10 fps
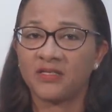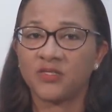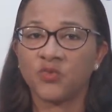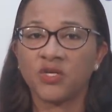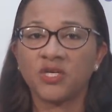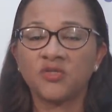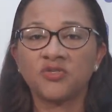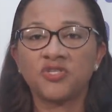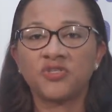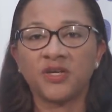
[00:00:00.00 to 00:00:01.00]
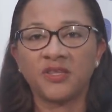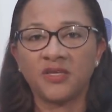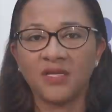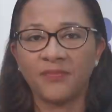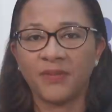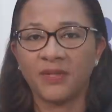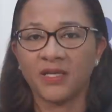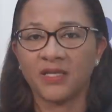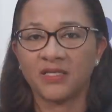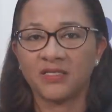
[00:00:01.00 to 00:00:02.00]
is working to strengthen the
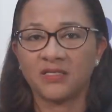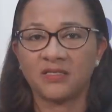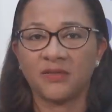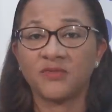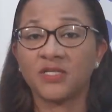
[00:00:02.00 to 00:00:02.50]
public health system